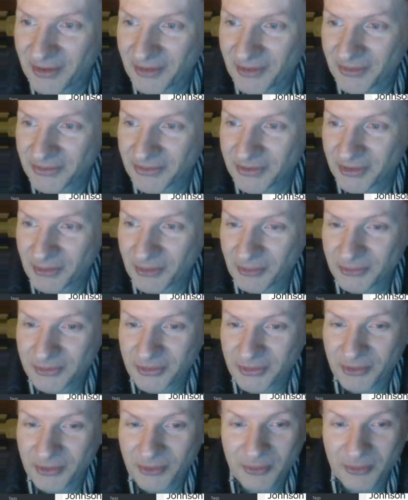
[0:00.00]
So
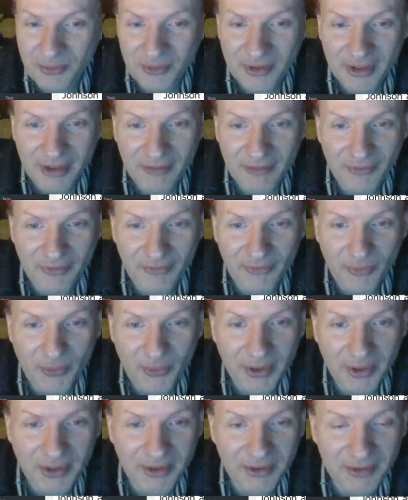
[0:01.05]
to kind of
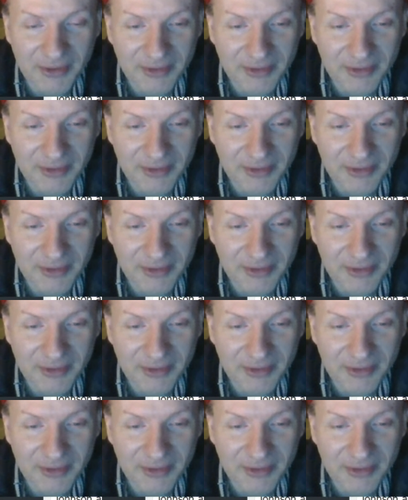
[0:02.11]
avoid.